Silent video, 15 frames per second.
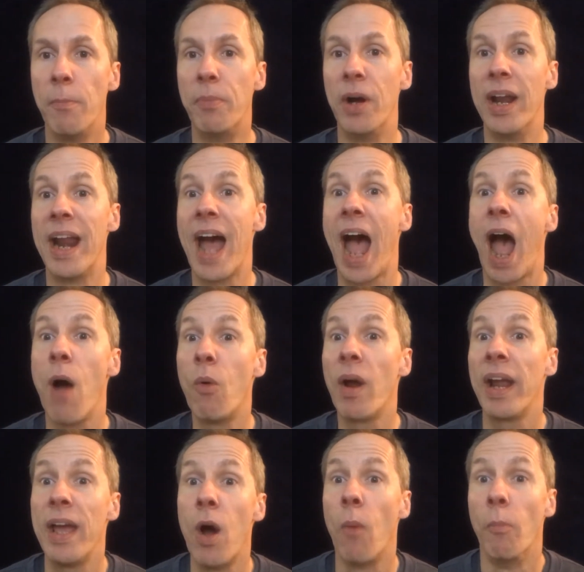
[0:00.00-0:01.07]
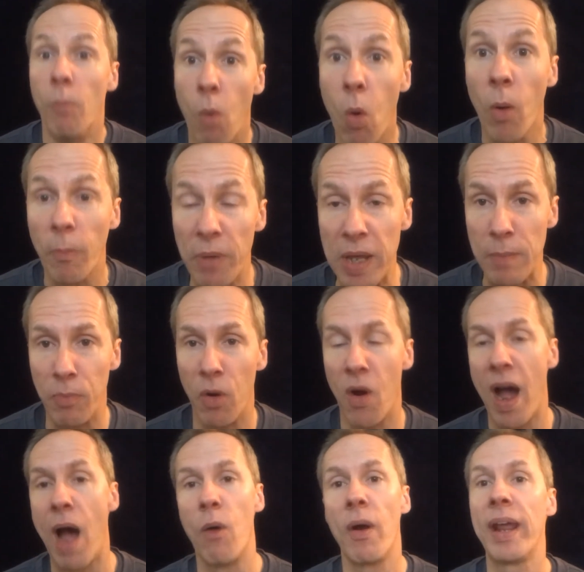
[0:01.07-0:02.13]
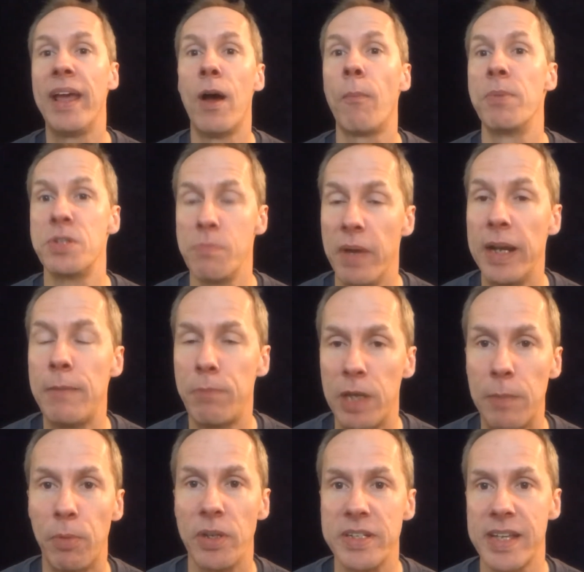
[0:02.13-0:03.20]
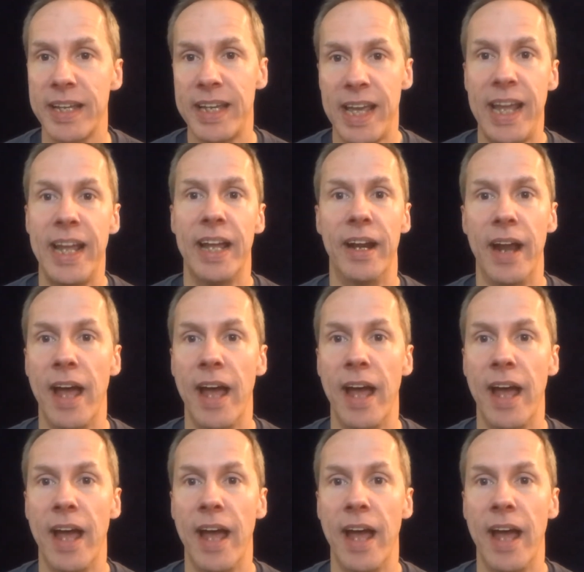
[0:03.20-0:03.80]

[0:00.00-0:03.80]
But I want to help more people. I want to help as many people as I can.